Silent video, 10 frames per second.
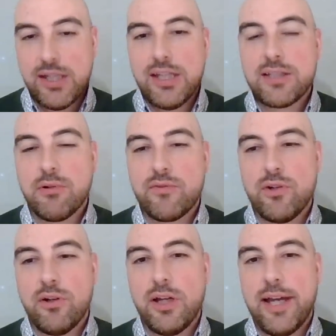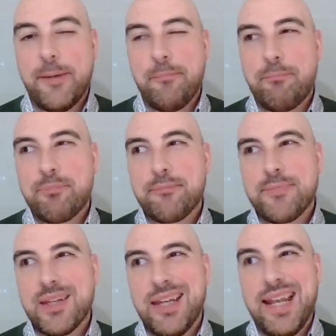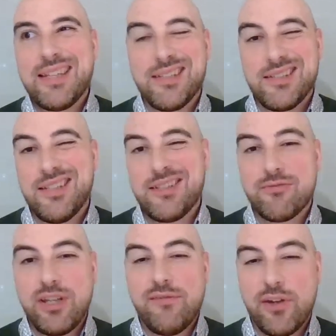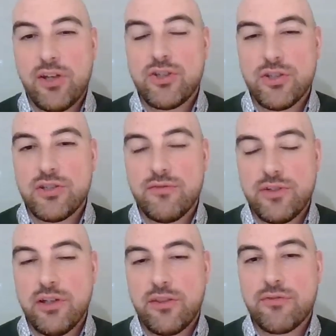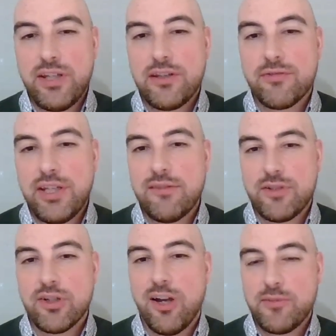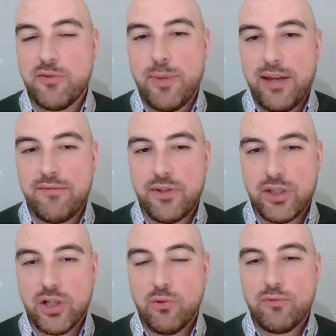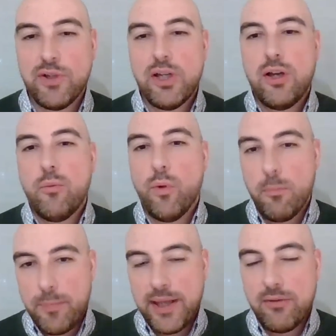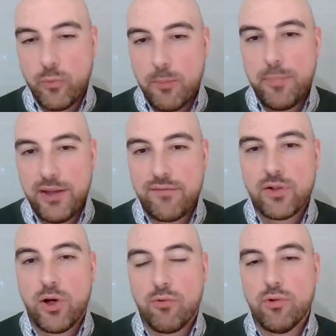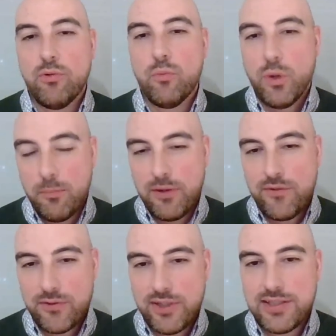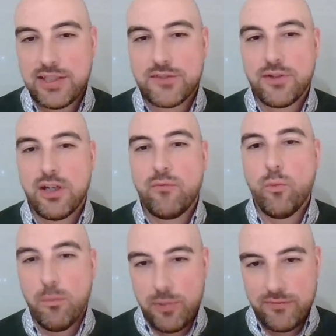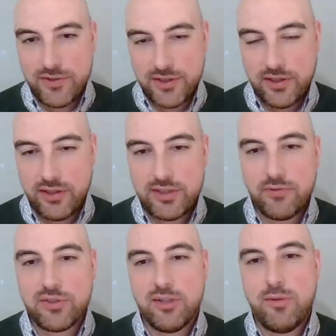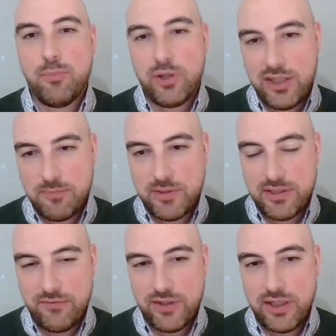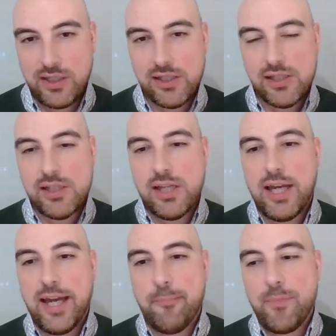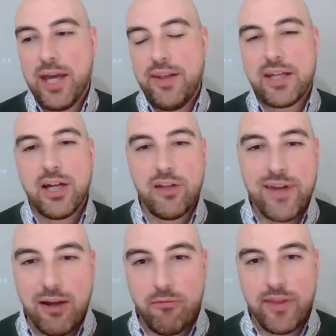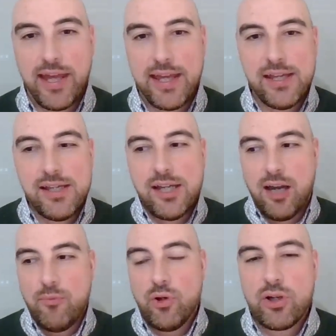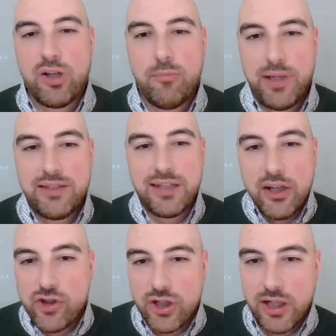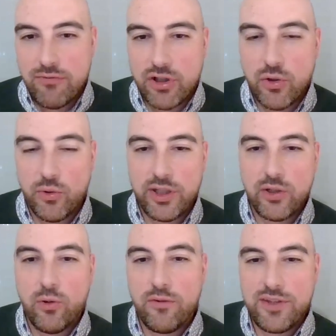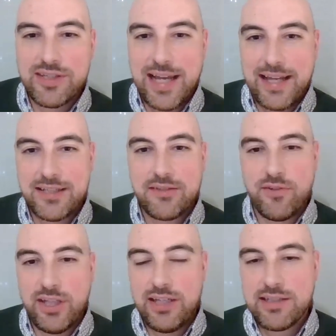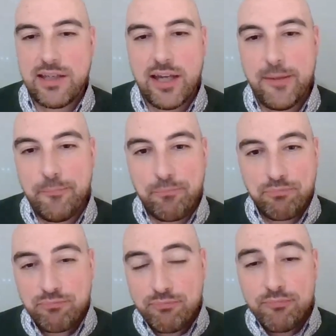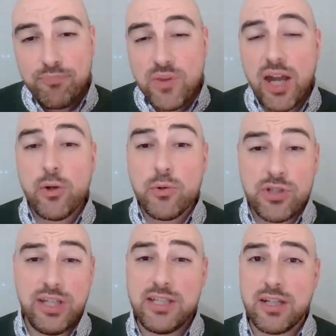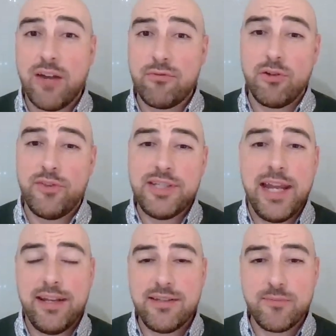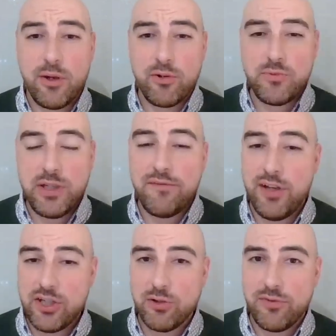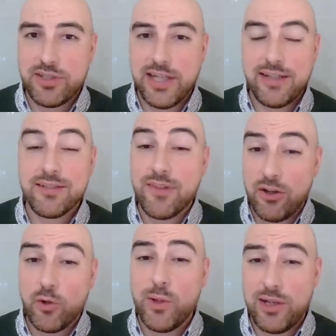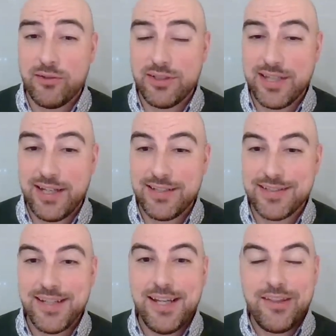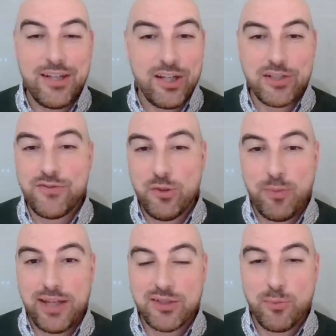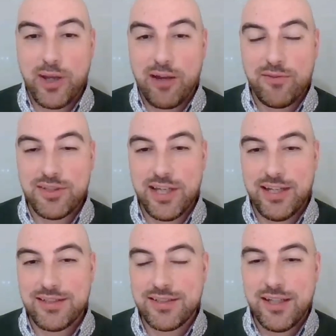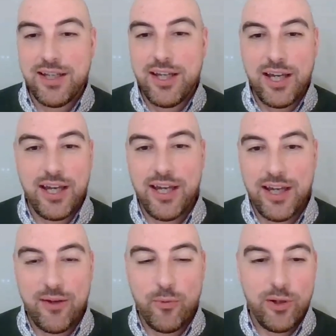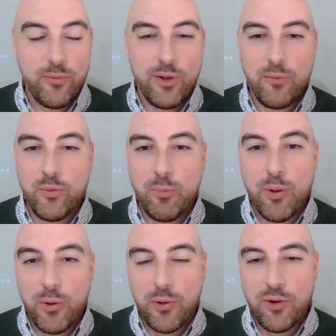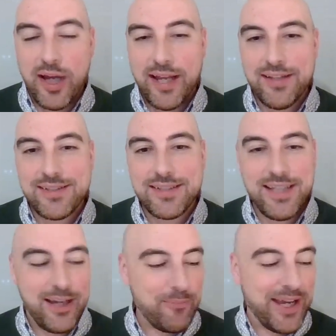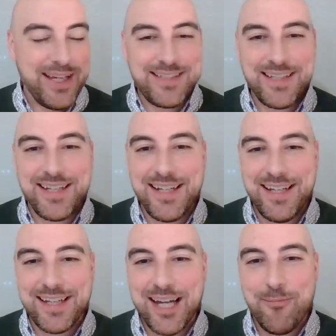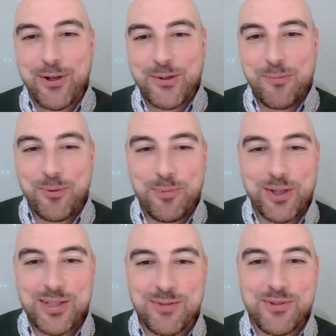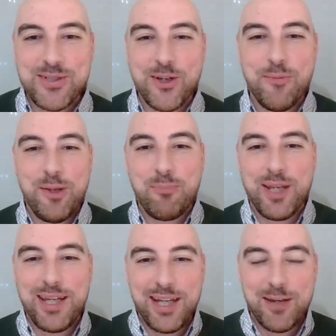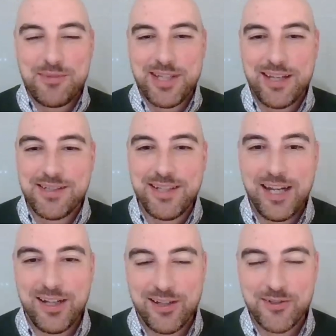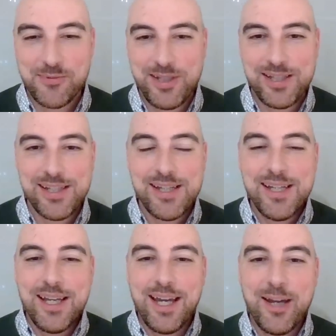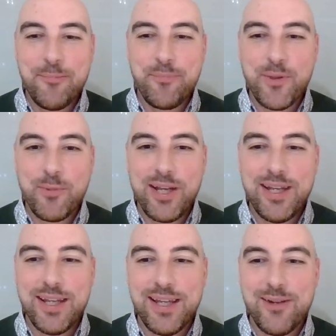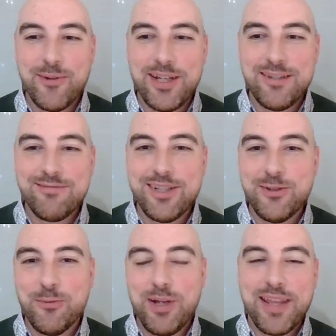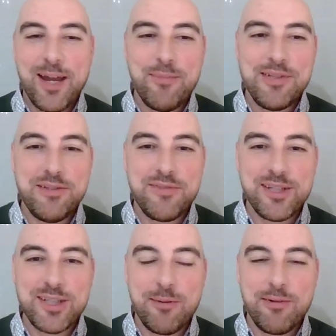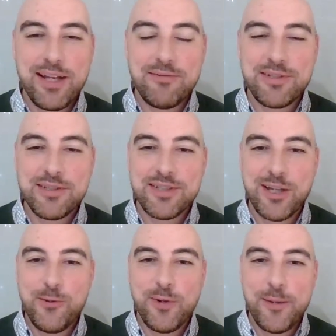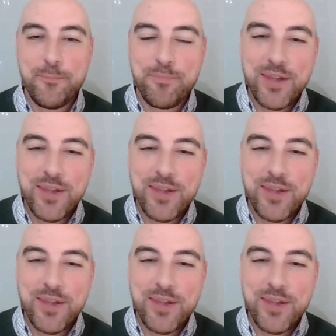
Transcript: So I've got in essence it's three versions of three different types of bet for the golf. One bit for Coral, one bit for 365, and one bit for Sky. So it's going to be bookie specific, and they're kind of out there. I'm not going to be diligently recording all of the stats for these. I also need to cover off the tennis as well, because we did finish off the tennis. So very quickly on the tennis, the last few bets I put out for the tennis were poor, and yeah, basically it come a cropper because there were so many blinking upsets at the end of last week, when normally that happens in the first couple of rounds. So.